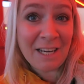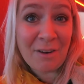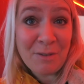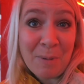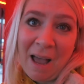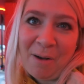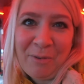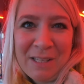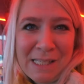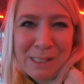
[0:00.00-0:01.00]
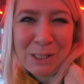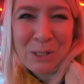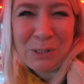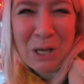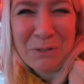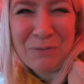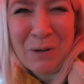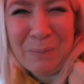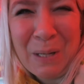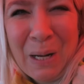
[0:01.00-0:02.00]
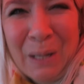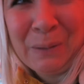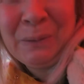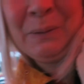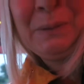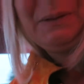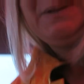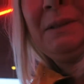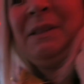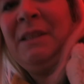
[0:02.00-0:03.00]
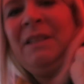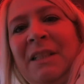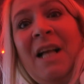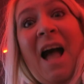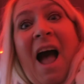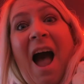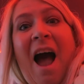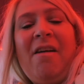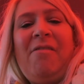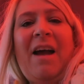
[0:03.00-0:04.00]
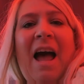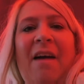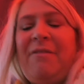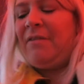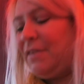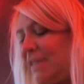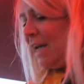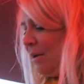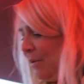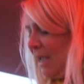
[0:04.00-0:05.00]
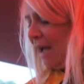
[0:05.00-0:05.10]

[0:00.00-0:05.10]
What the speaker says: hand over to my helpful assistant, who's going to film now. Right, outfit of the day. We